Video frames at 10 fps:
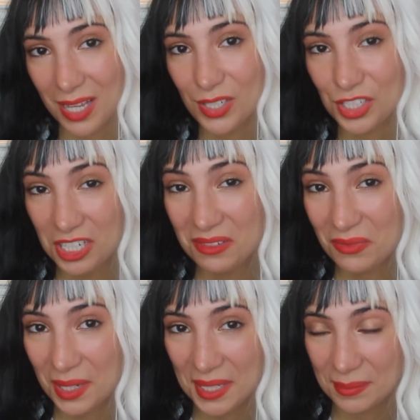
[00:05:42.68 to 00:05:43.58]

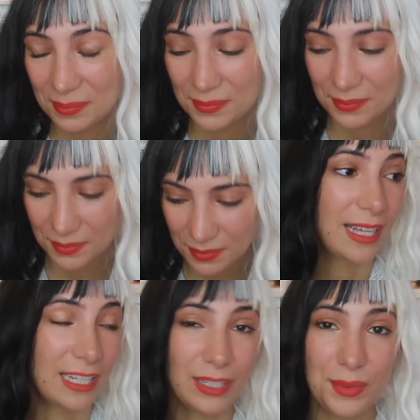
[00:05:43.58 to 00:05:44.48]
Shouldn't we?
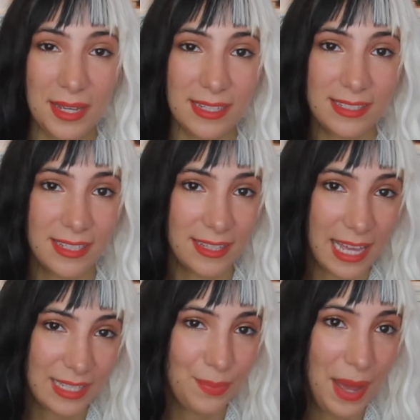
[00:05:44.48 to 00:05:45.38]
Anyways,
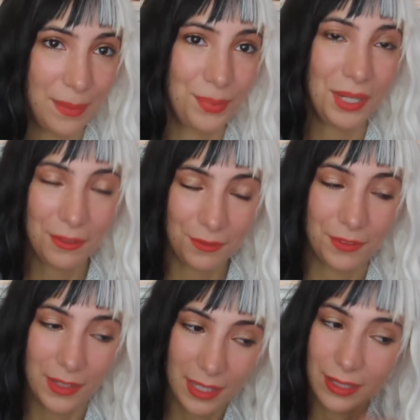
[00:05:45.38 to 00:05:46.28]
that's my
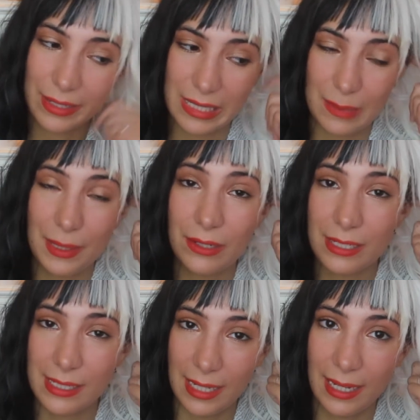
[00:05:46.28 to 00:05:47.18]
brief
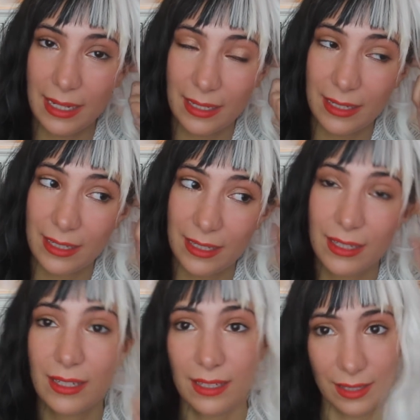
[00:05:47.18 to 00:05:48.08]
conspiracy
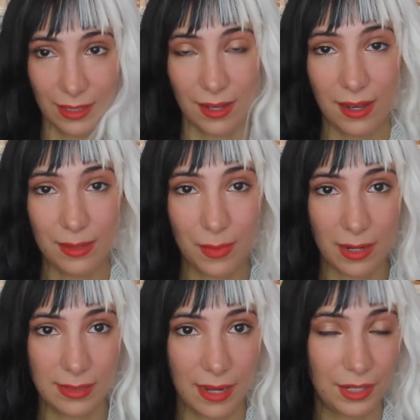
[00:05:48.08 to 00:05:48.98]
on
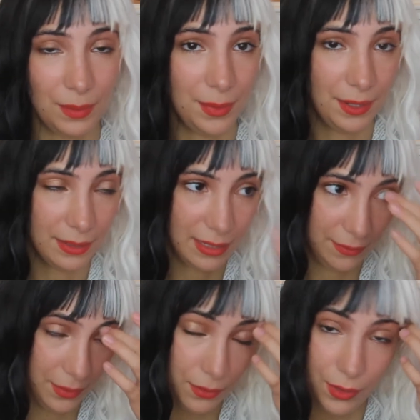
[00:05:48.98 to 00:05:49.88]
Mark Zuckerberg.
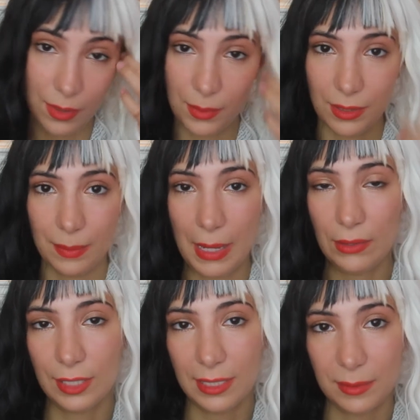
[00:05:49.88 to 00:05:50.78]
If you know more
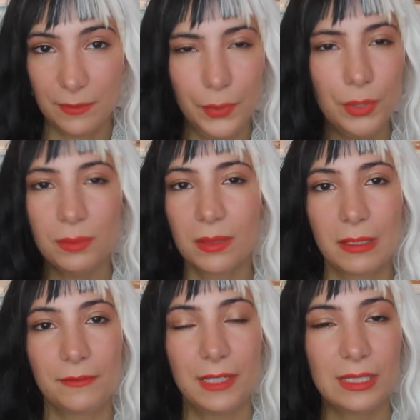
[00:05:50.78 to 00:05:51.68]
about him, if you know more
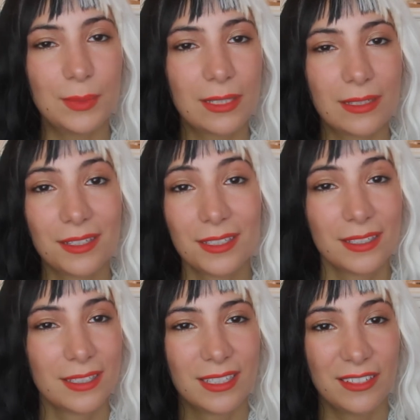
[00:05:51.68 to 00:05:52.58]
about Facebook,
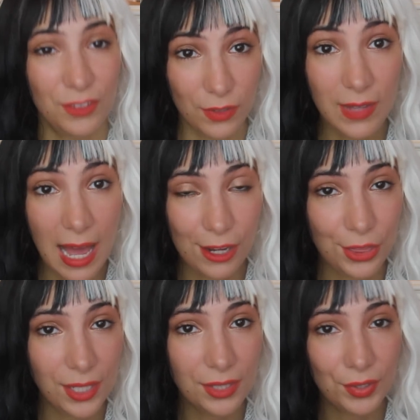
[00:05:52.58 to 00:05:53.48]
if you've got a
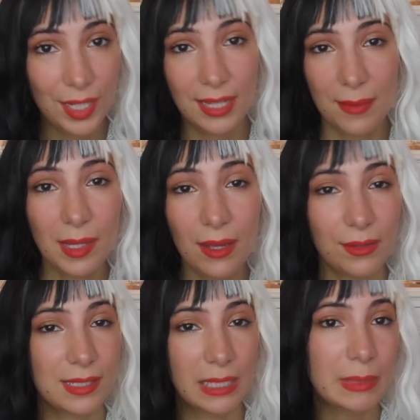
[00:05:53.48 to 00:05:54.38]
theory, let me know
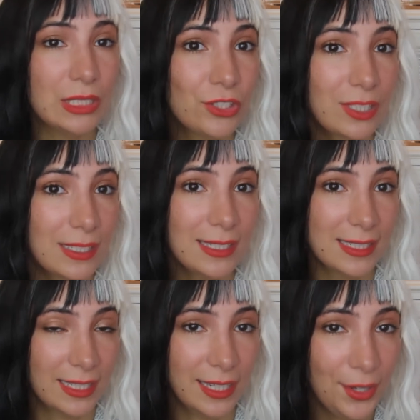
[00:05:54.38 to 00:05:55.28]
because I'm interested
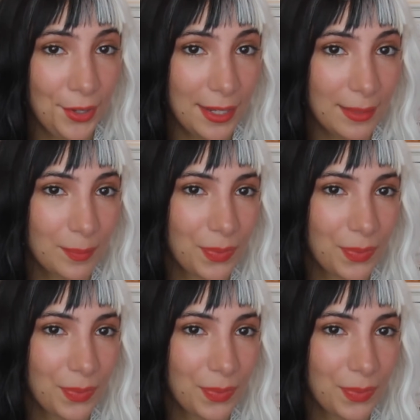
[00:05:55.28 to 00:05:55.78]
to hear it.